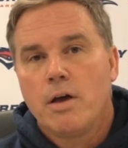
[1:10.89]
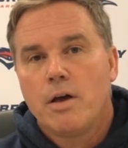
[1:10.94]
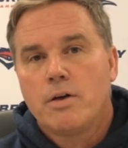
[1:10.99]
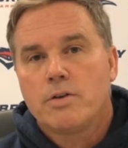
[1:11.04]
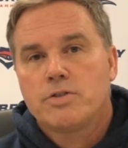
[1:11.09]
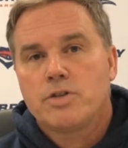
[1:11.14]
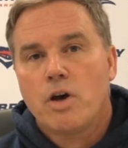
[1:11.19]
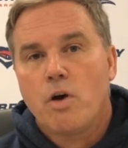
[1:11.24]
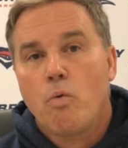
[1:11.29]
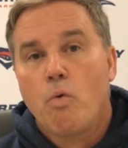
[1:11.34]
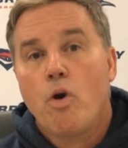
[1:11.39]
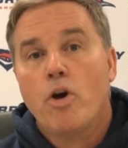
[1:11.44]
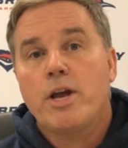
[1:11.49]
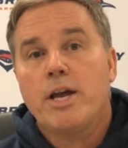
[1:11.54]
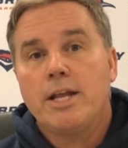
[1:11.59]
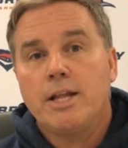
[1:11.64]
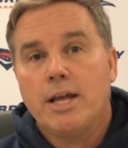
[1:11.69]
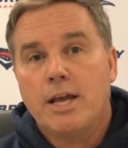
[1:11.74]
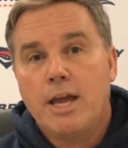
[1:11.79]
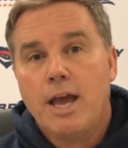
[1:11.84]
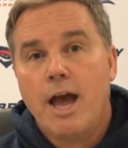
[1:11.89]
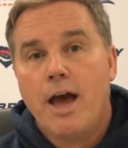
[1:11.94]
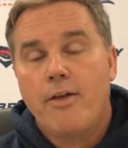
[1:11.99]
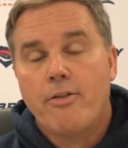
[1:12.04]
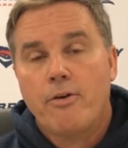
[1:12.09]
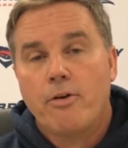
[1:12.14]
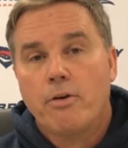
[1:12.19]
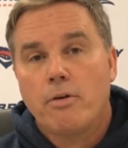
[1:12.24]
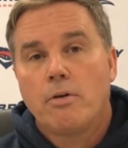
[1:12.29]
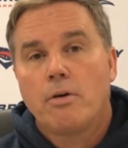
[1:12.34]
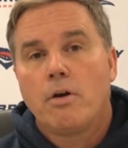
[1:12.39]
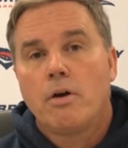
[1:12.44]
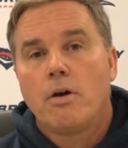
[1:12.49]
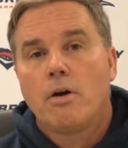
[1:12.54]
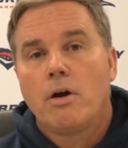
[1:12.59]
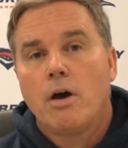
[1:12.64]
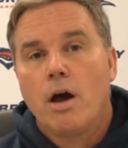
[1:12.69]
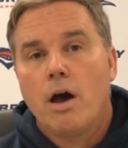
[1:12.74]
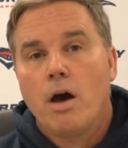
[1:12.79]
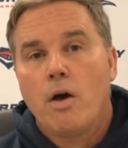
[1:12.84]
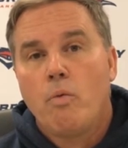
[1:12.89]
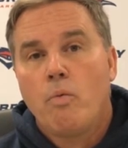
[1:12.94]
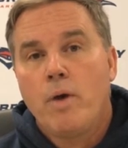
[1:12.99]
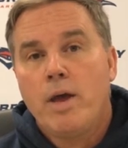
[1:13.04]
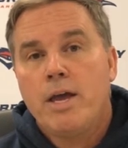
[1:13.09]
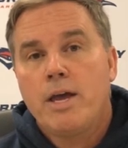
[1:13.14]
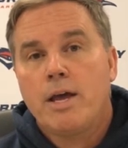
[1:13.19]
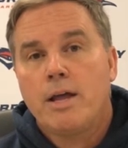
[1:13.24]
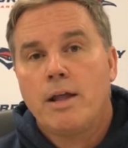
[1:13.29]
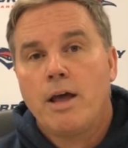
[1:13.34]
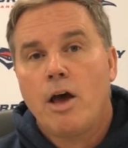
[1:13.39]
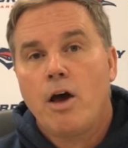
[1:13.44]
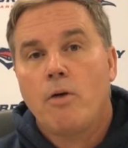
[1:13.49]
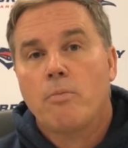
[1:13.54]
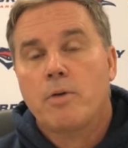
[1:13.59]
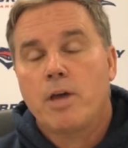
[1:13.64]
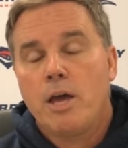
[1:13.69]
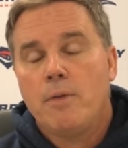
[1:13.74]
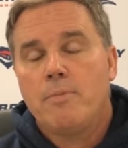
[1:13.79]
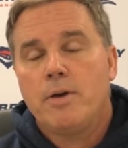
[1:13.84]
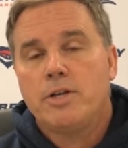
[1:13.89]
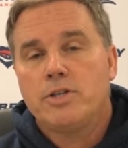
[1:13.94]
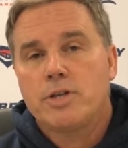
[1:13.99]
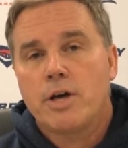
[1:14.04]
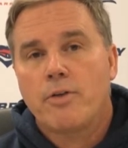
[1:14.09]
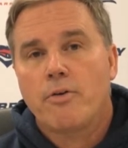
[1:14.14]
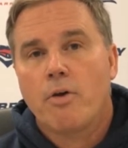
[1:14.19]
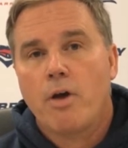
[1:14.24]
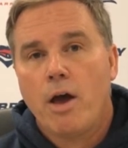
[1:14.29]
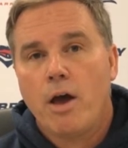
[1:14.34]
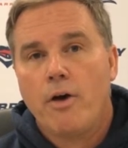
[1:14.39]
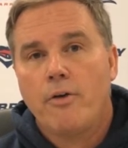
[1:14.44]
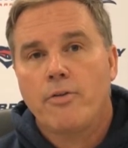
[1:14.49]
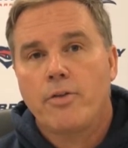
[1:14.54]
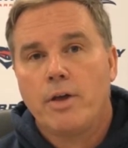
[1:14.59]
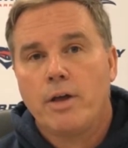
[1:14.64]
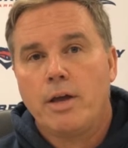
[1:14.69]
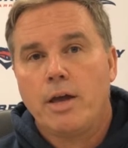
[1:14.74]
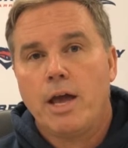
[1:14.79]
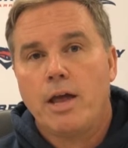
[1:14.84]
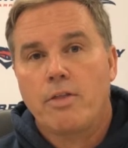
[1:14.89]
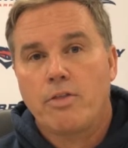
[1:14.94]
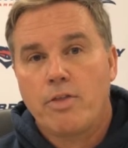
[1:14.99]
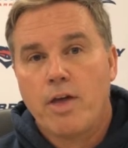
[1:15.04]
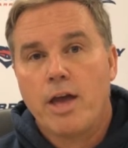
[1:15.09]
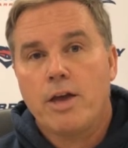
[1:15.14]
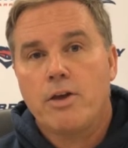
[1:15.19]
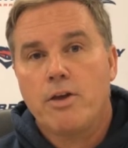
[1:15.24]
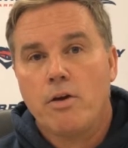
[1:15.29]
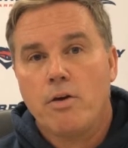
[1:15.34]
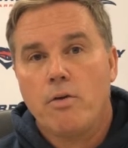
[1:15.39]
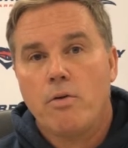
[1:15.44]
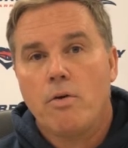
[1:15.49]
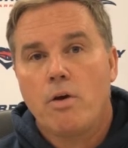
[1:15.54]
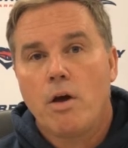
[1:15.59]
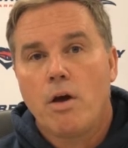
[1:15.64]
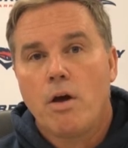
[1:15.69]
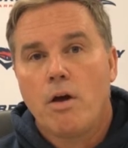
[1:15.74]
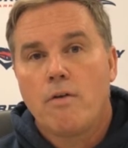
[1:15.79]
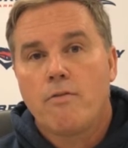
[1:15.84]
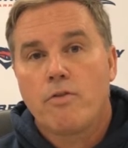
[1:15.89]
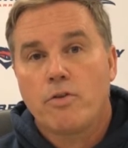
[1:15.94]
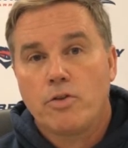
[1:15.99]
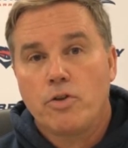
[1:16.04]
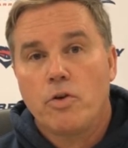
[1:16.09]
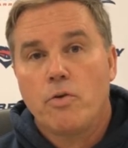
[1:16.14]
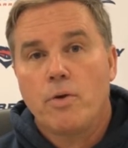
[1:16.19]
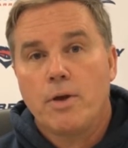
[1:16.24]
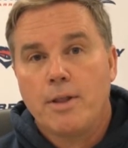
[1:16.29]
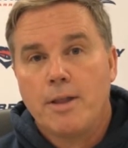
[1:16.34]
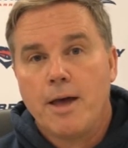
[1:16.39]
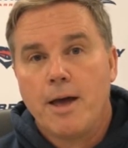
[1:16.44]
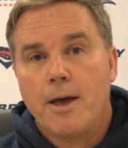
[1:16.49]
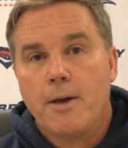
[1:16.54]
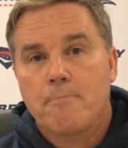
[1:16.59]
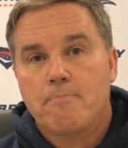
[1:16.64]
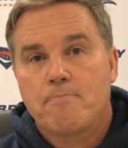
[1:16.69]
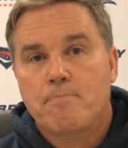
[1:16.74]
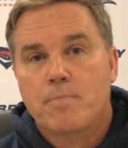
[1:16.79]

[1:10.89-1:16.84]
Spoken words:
So working together, we can help keep each other healthy, and thank you for doing that.